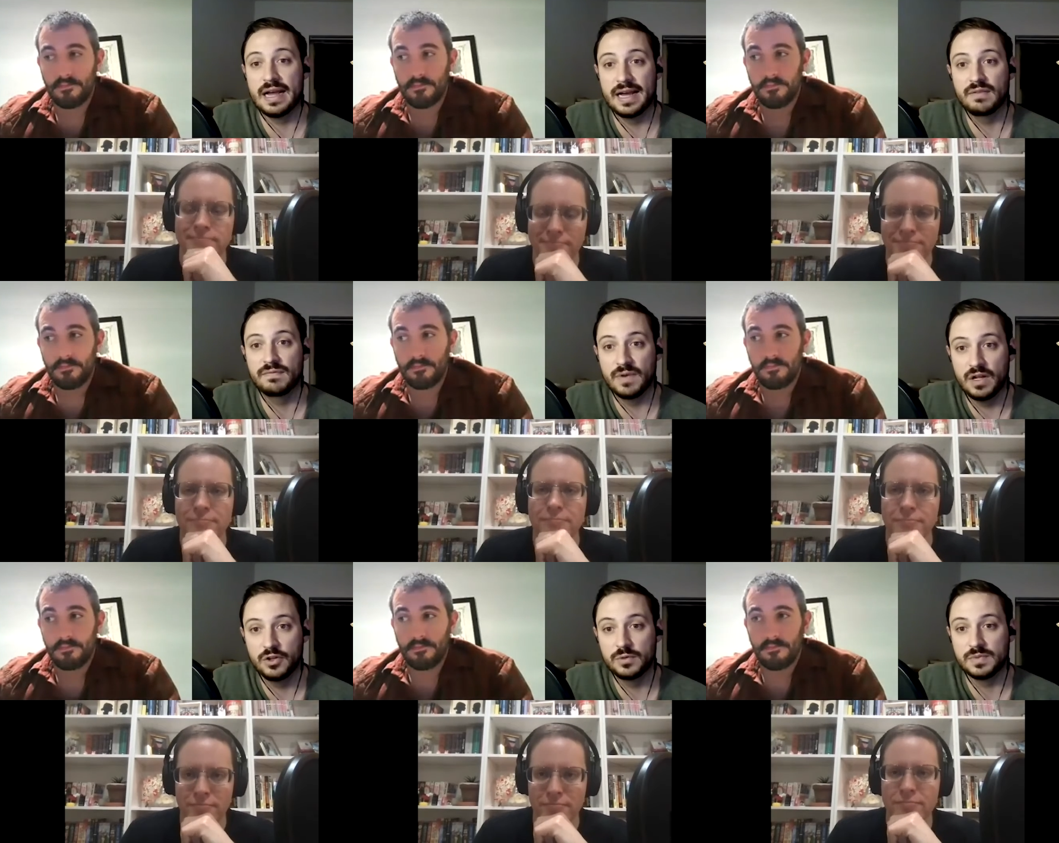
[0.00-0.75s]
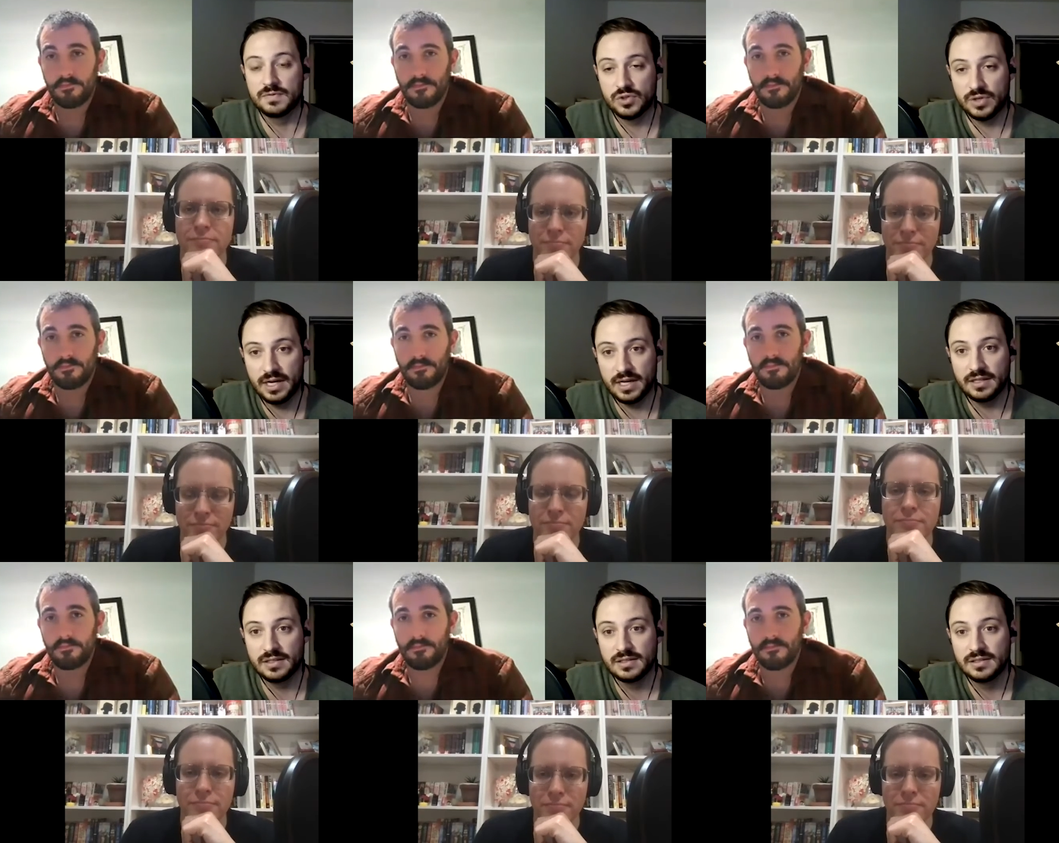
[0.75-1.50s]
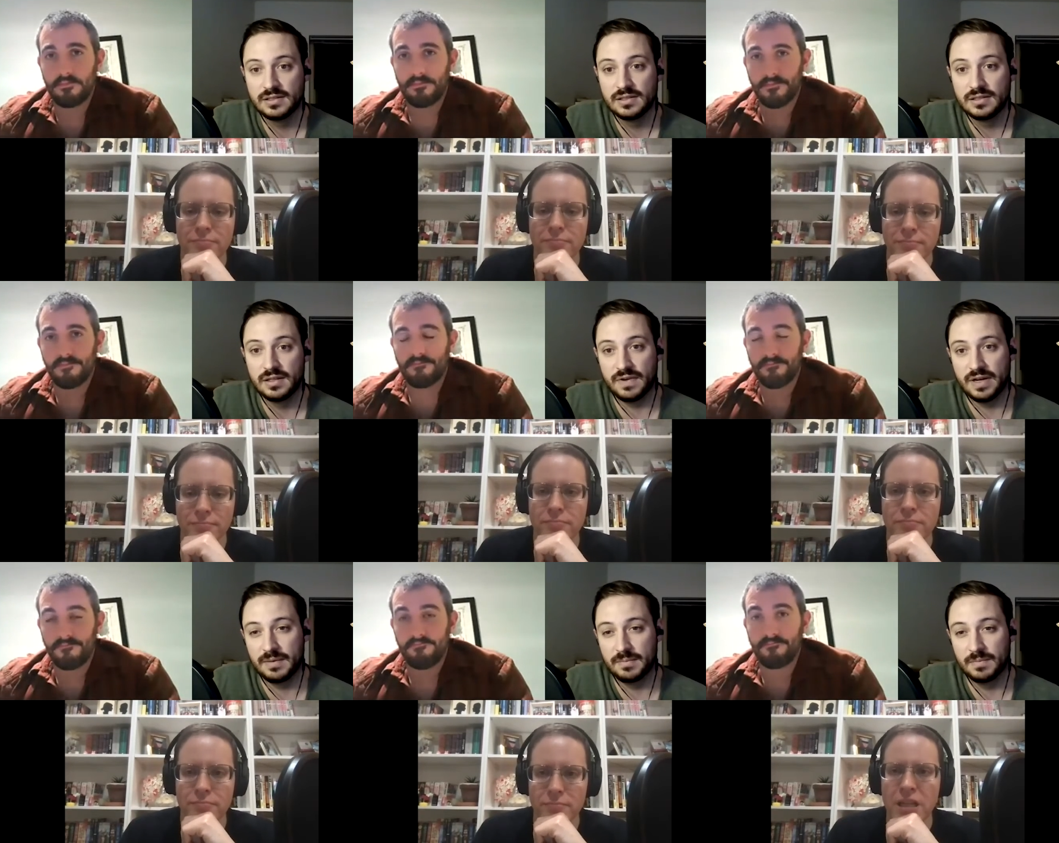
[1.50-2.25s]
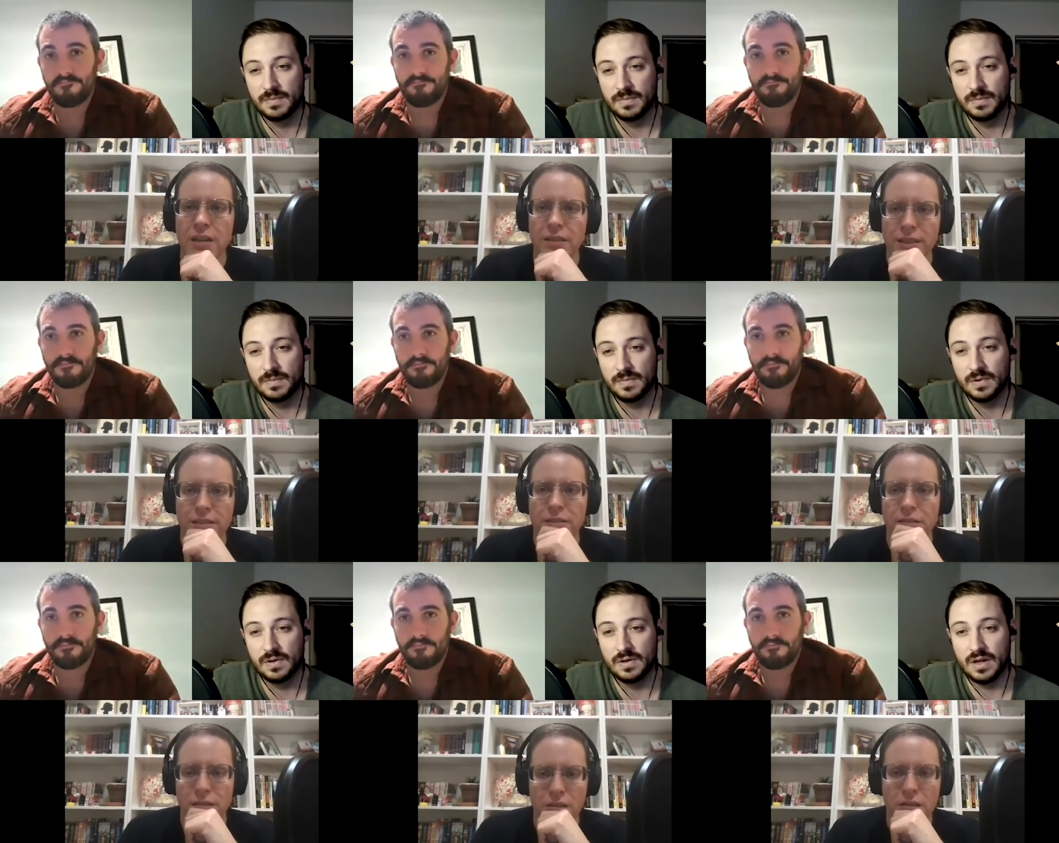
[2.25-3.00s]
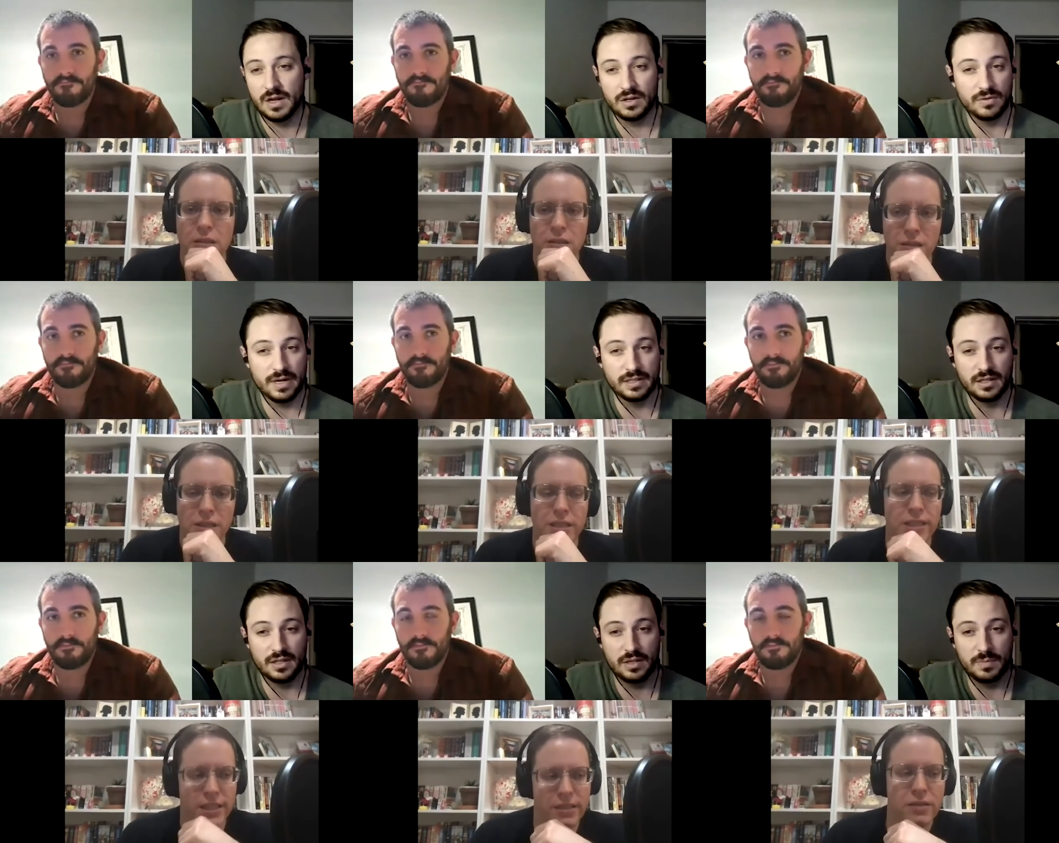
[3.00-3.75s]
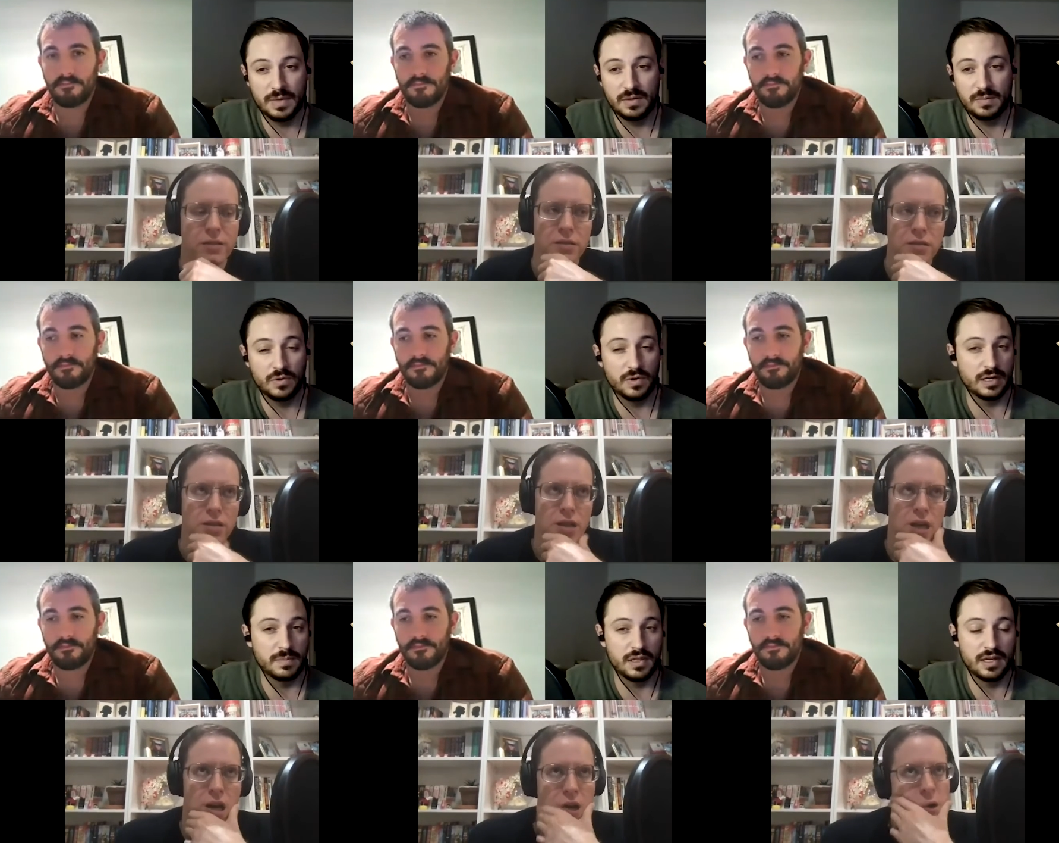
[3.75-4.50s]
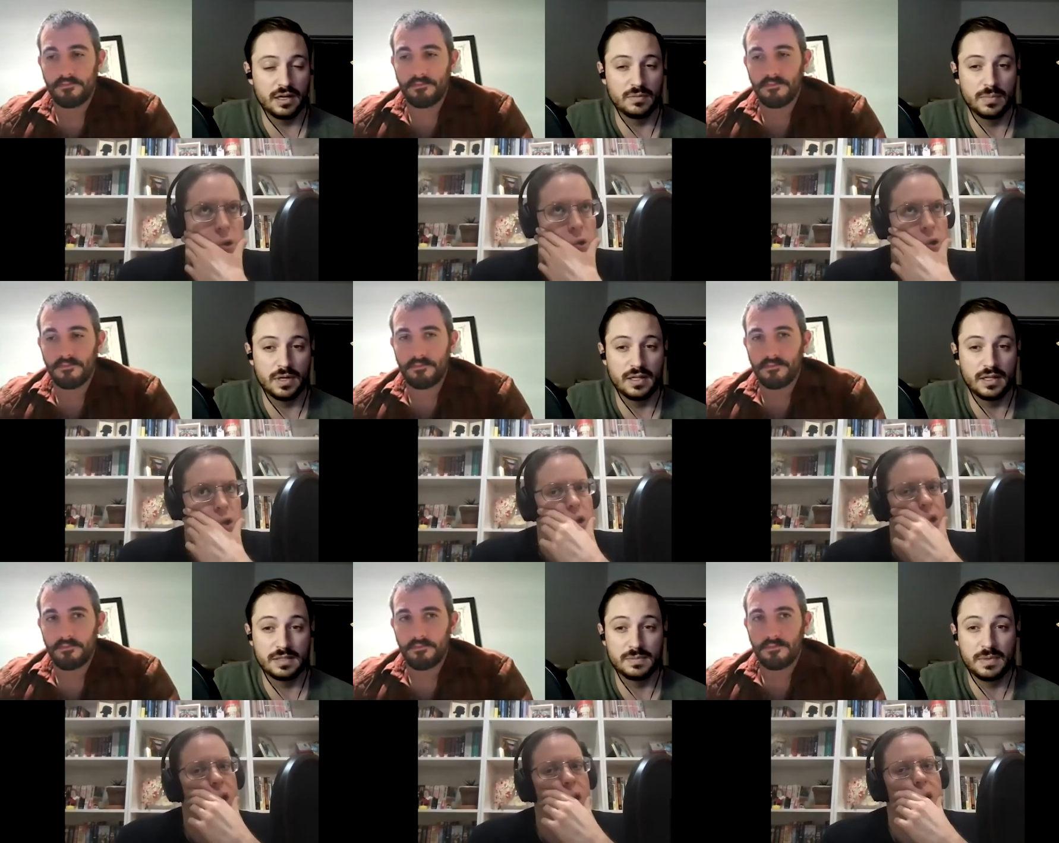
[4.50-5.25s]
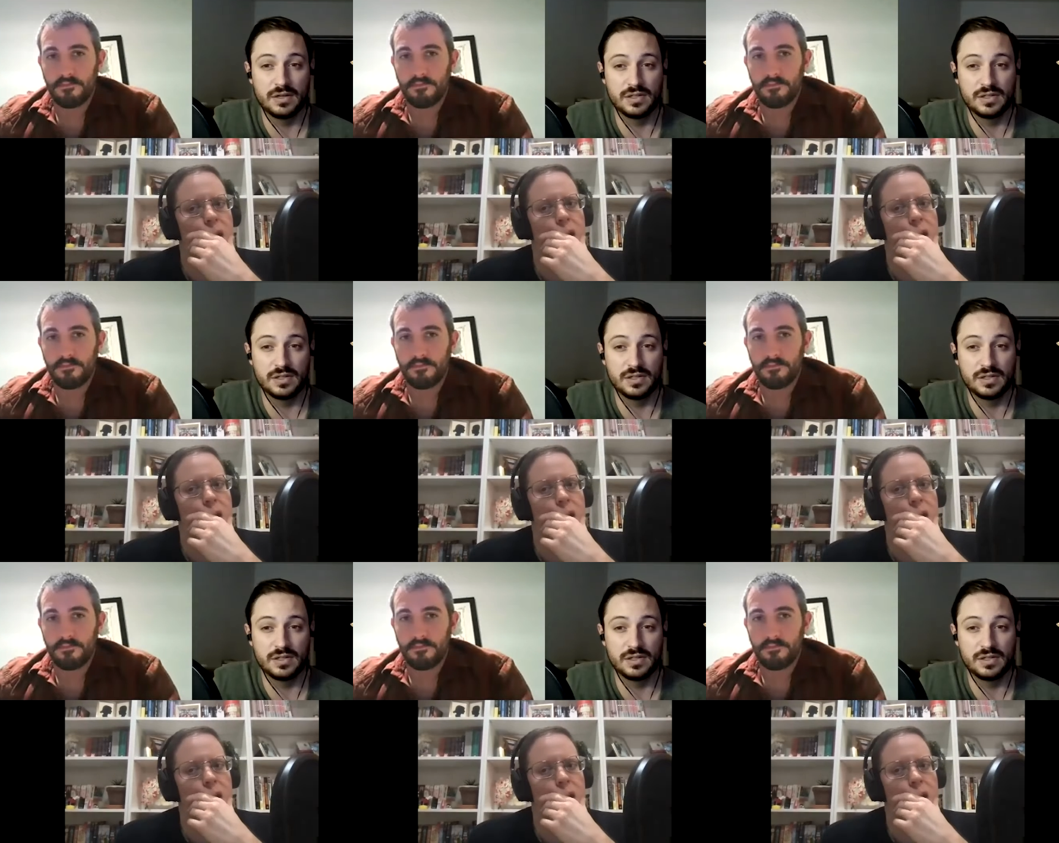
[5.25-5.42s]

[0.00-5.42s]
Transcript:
Speaker 1: high volumes of trading if i am not correct on that. You might correct me there, but that's my